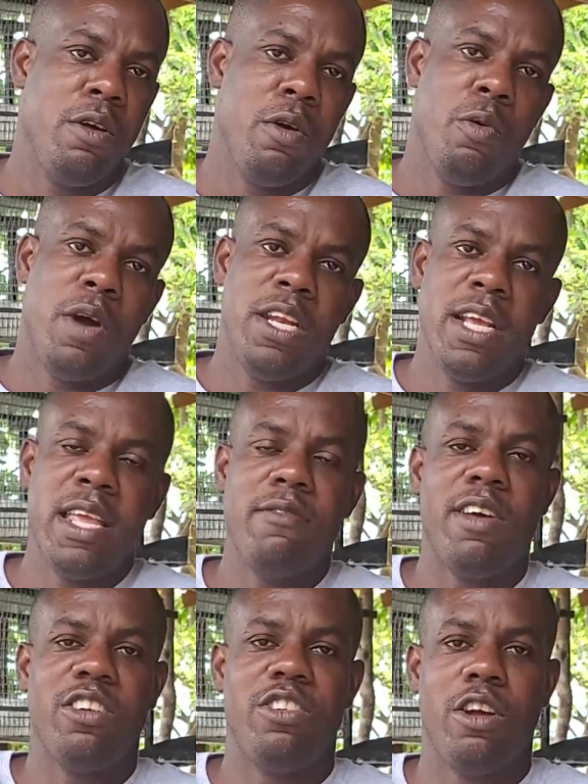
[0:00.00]
I want to give
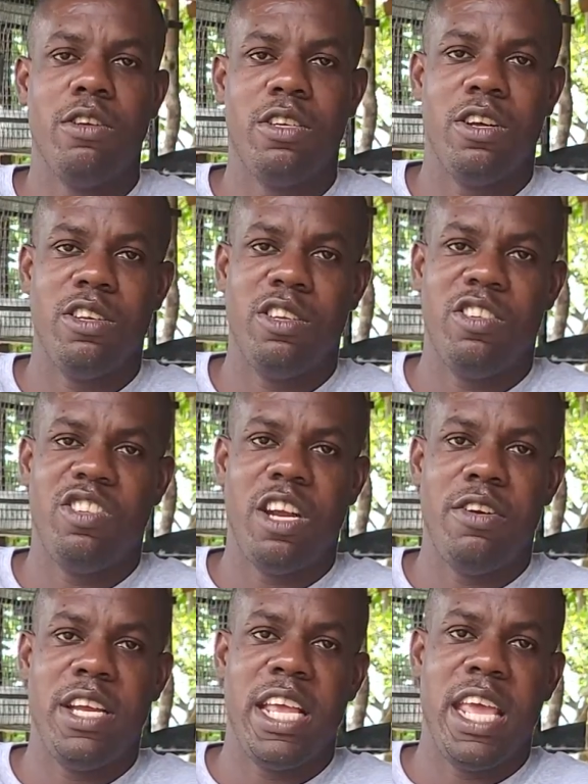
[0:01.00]
a shout out to
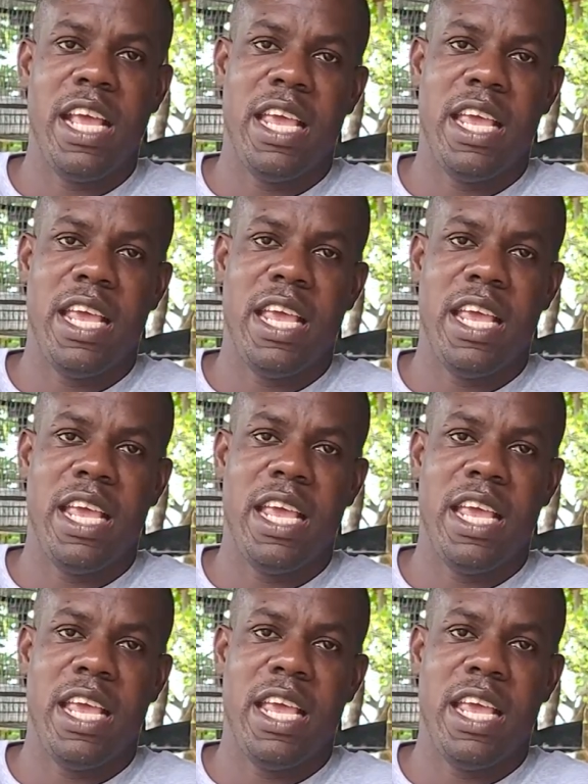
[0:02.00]
Sherry Gay